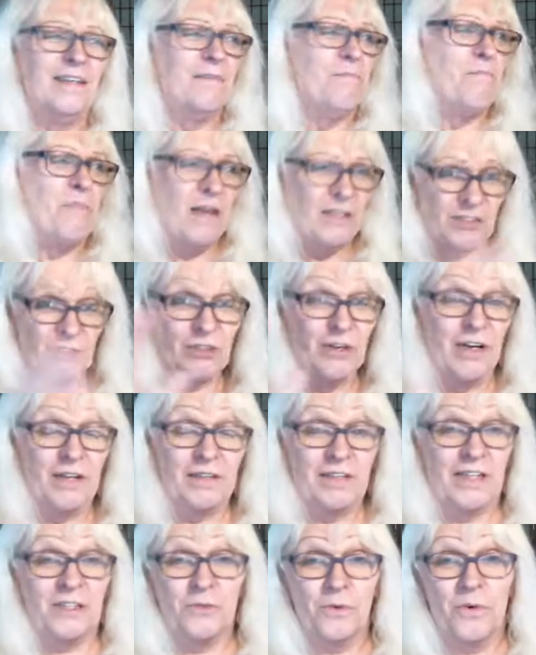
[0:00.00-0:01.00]
that's great.
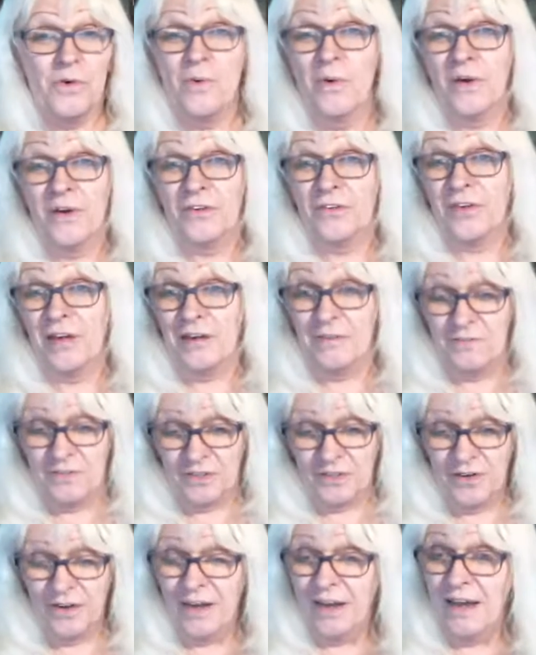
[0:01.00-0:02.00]
That's what we want to try to
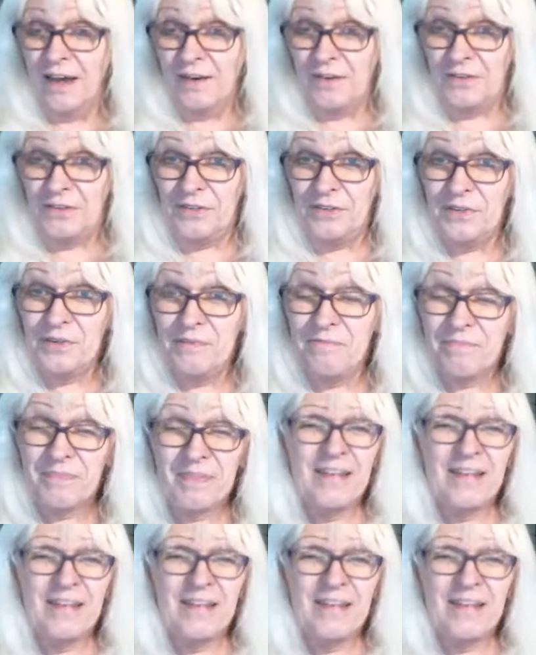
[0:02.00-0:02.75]
figure out how to do,